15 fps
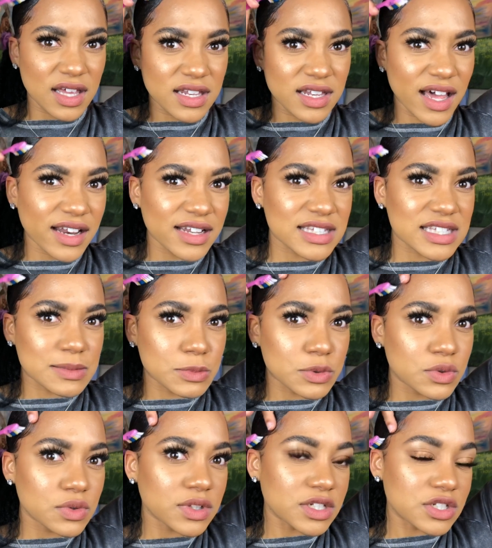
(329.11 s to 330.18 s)
not as
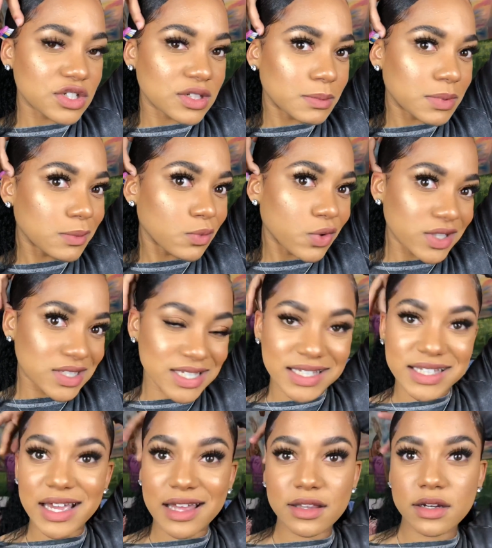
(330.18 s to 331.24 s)
smooth and should be more
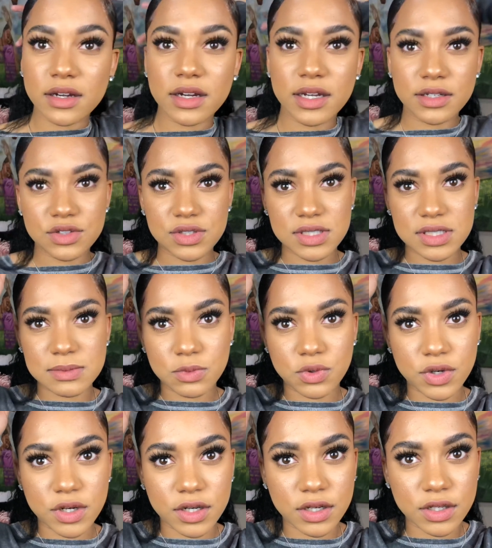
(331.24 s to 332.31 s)
together and just
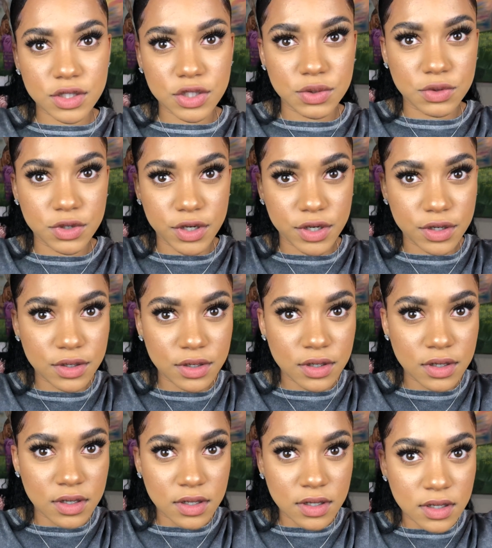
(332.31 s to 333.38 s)
more cuter.
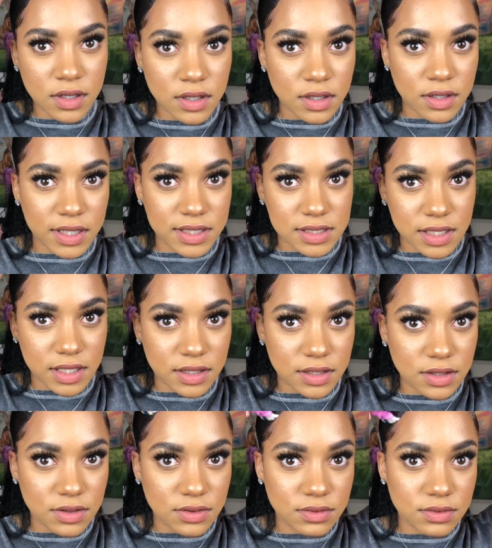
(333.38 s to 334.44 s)
That's not
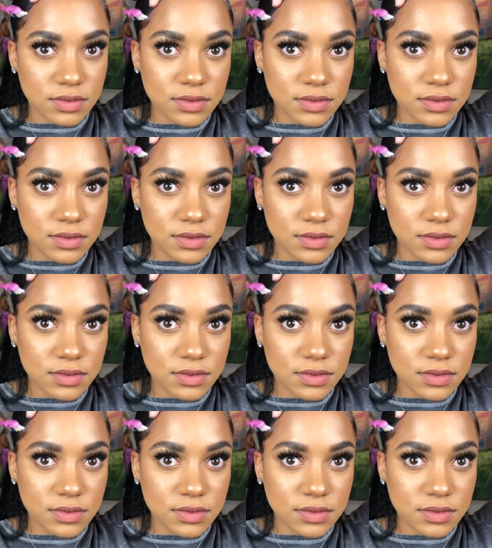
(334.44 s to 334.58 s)
cute.